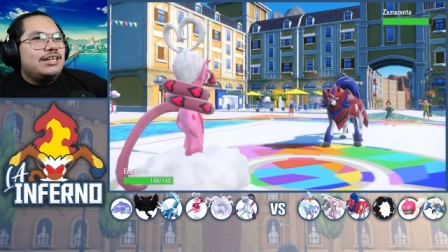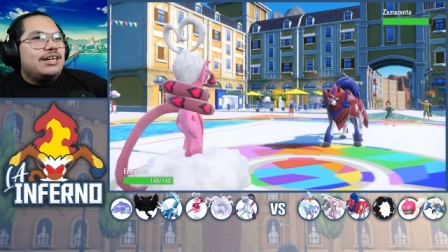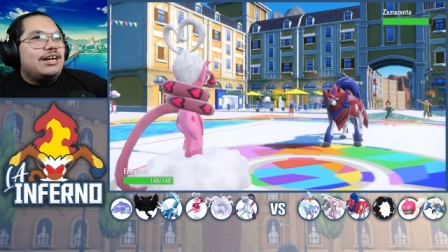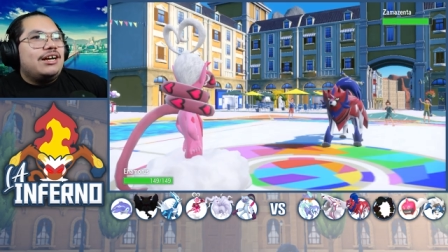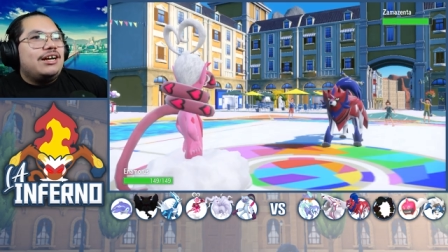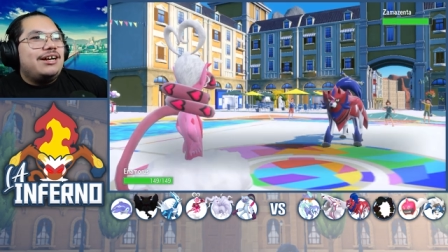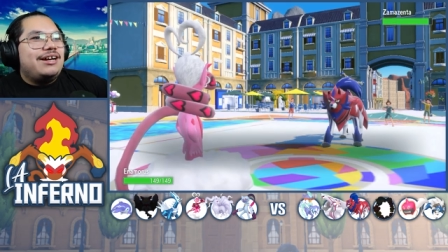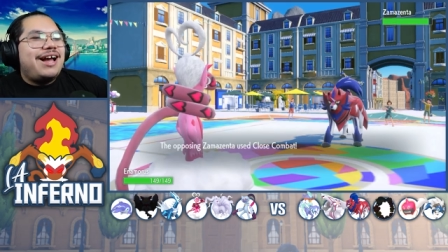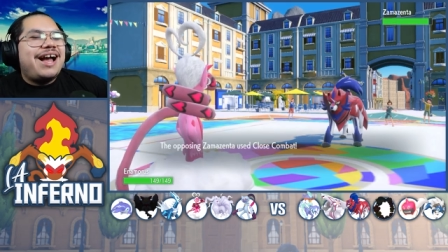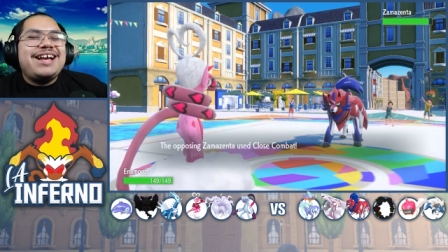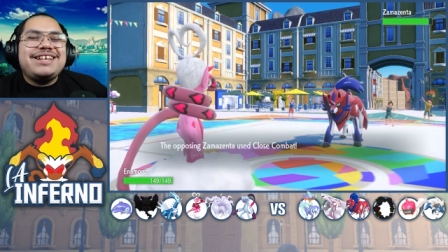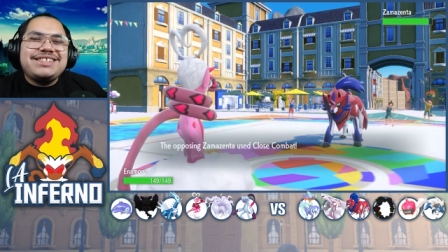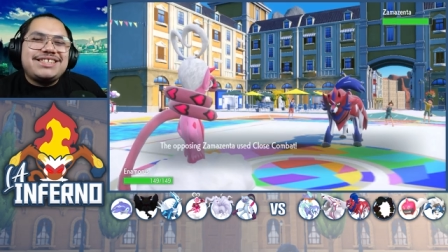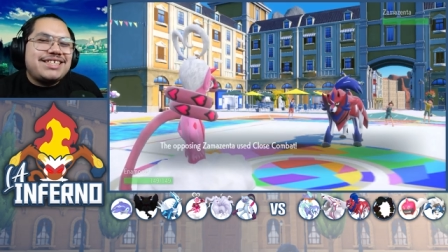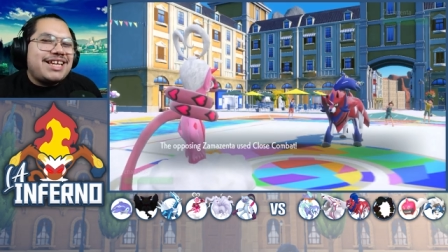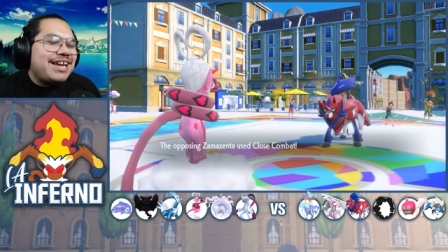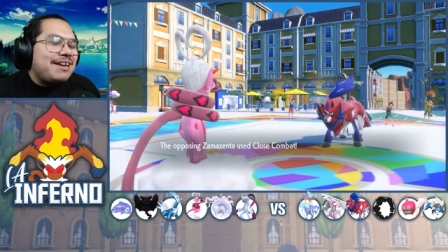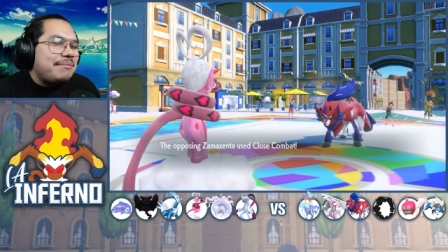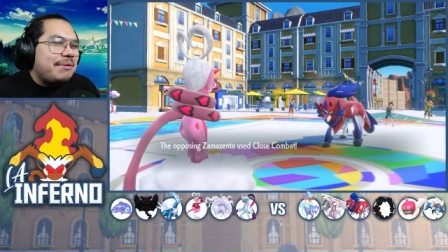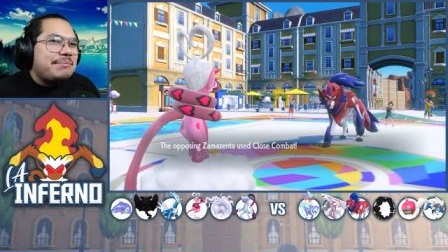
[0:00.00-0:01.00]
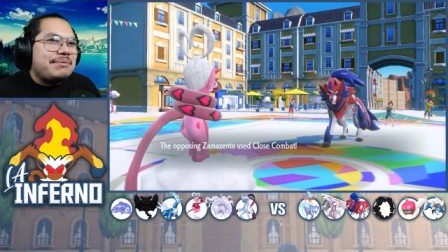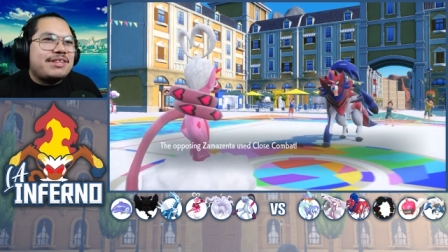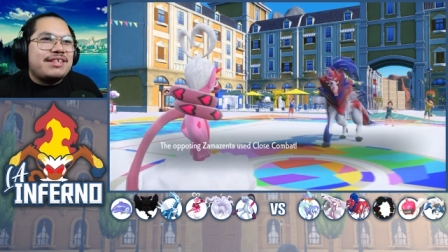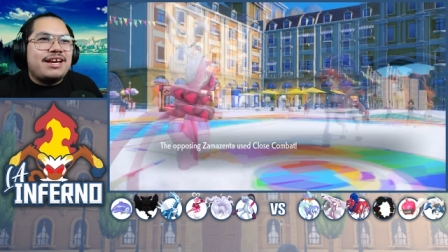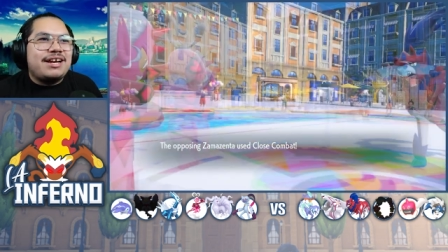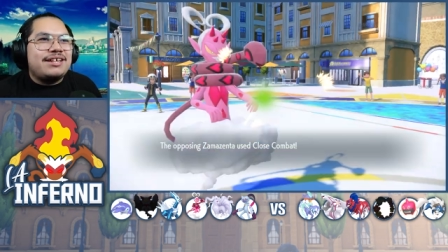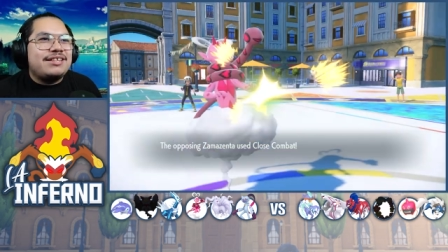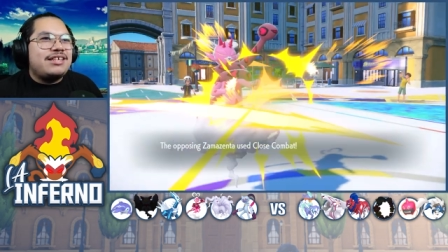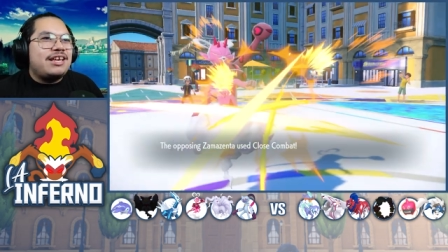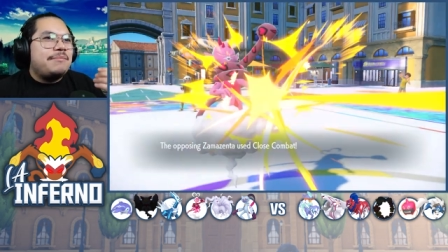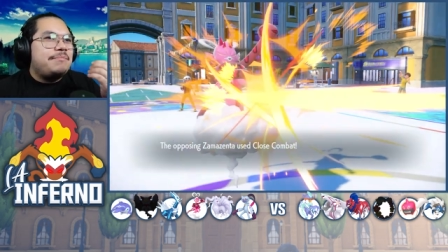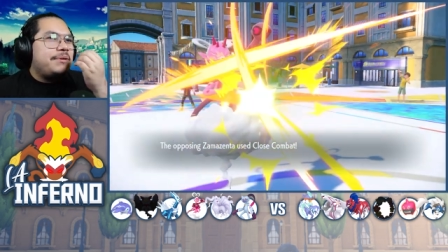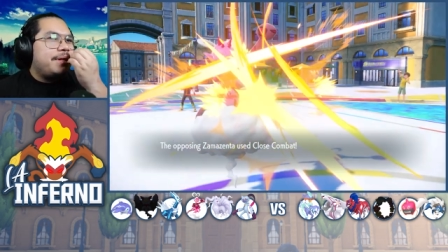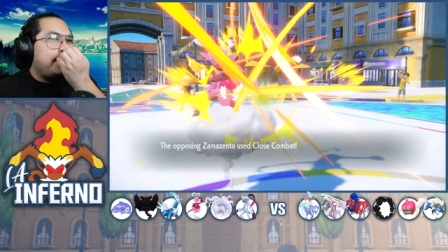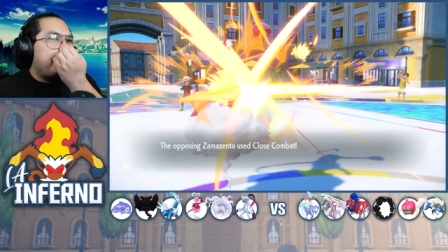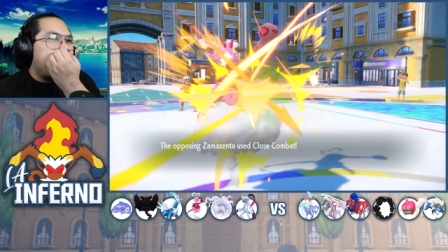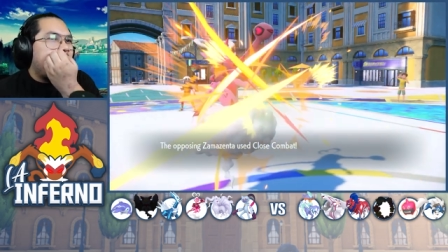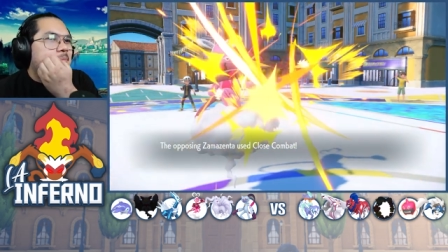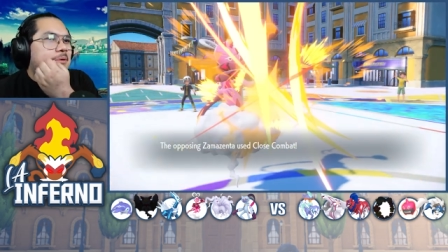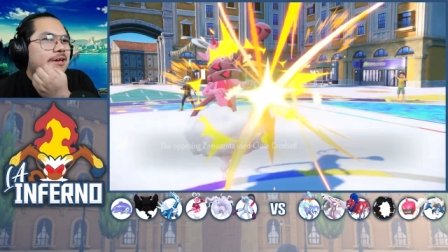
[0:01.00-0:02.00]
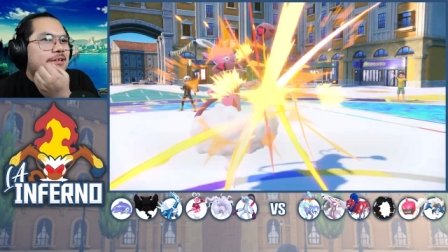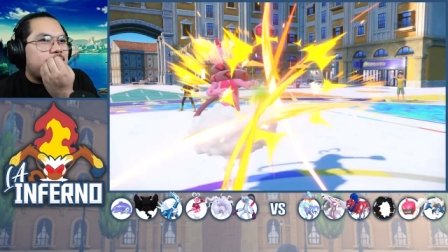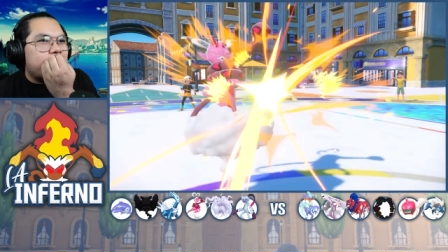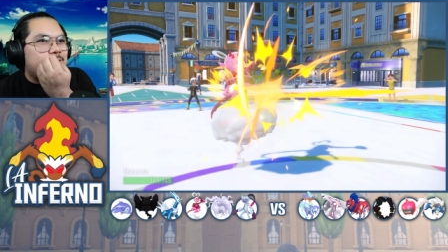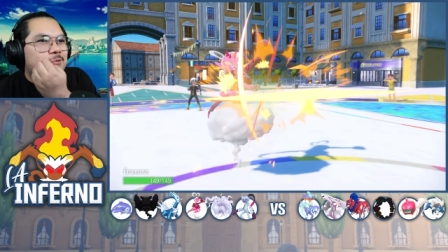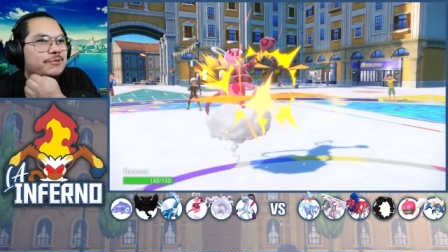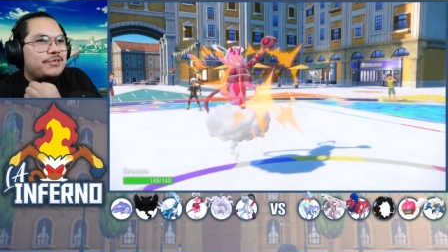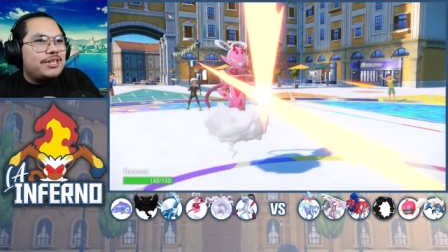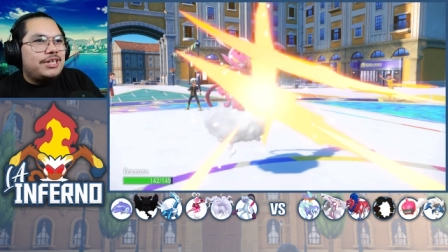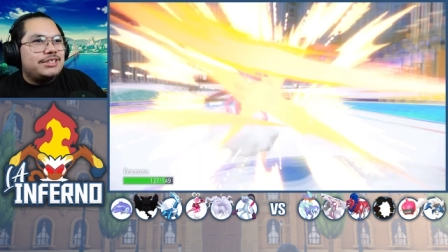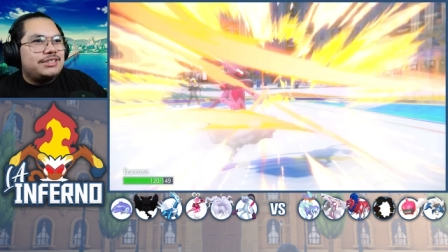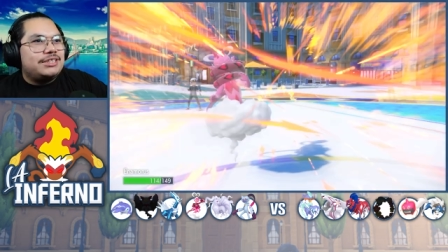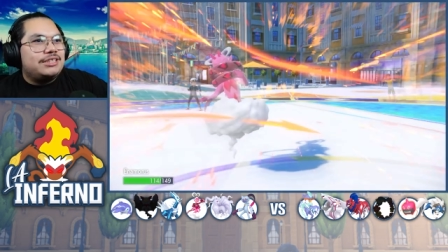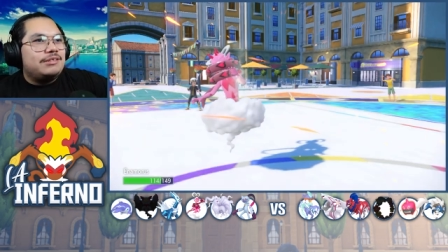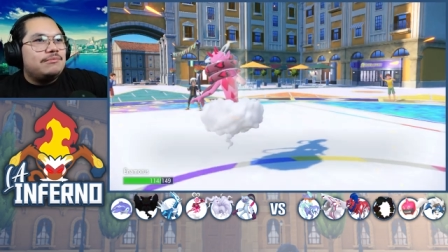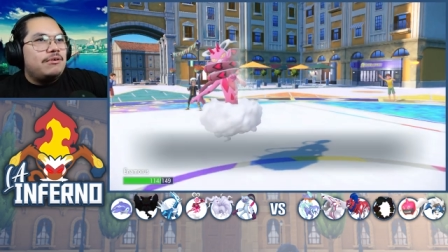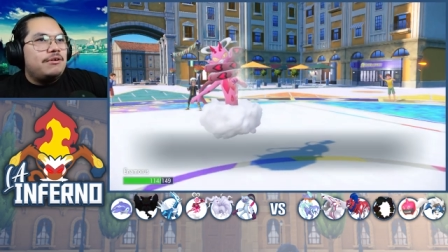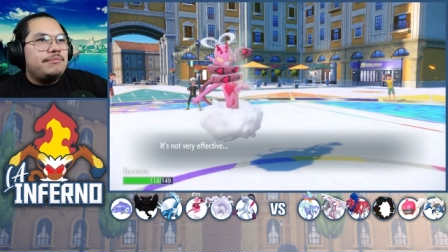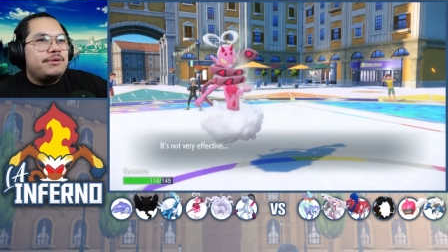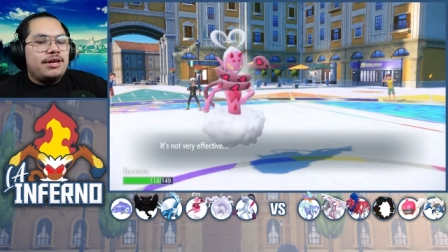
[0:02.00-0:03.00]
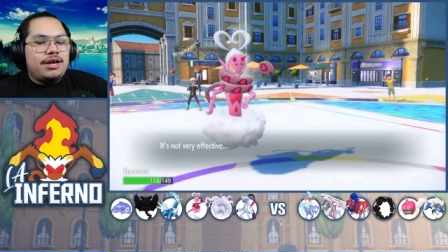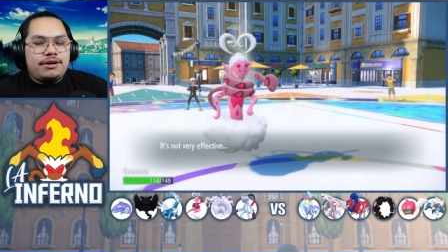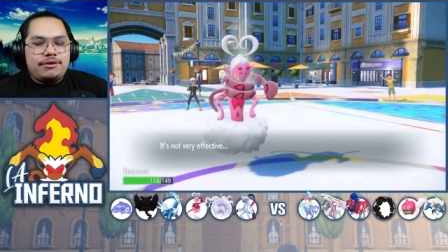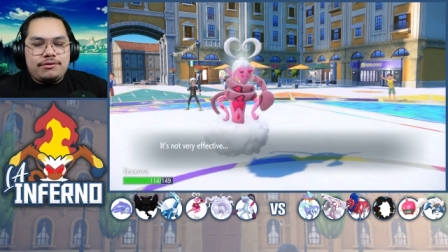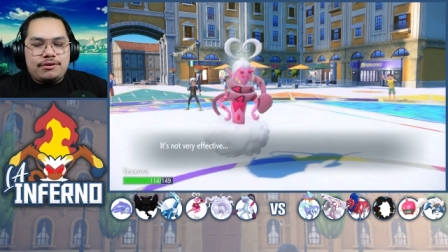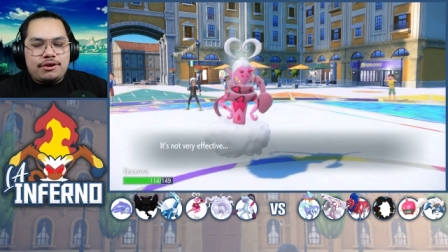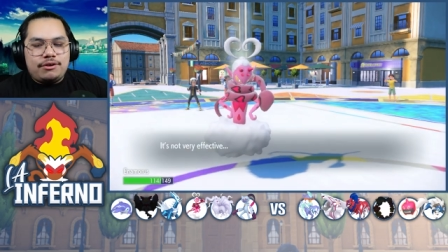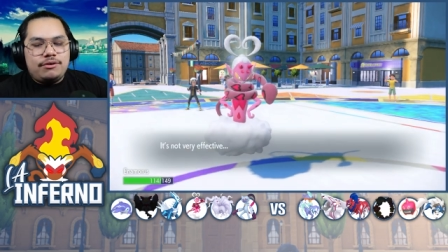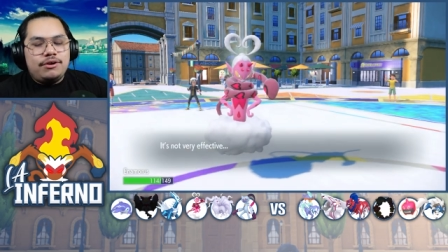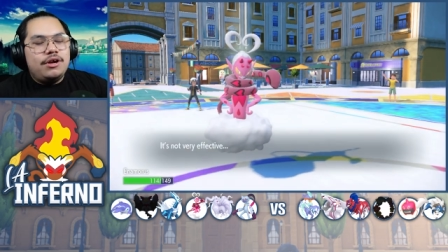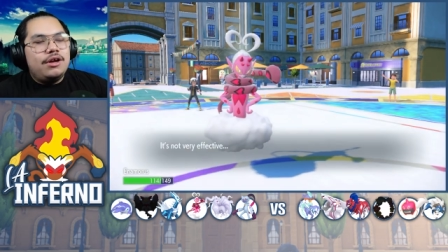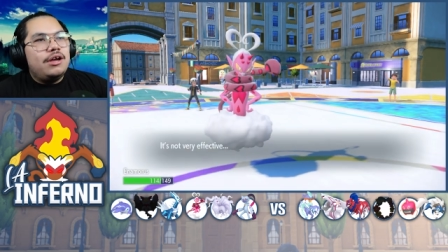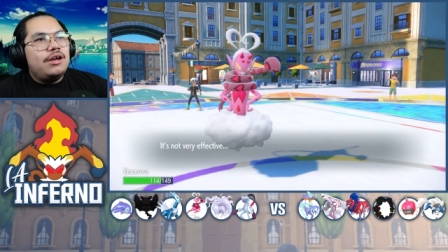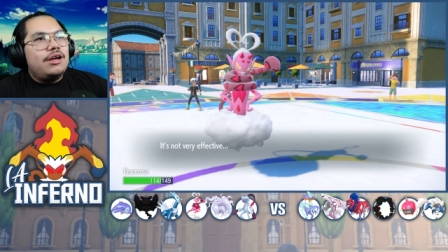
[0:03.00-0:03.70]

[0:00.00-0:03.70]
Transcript: Uh, hindsight, maybe it's a hindsight play. Maybe I should have realized it in the moment. I don't know.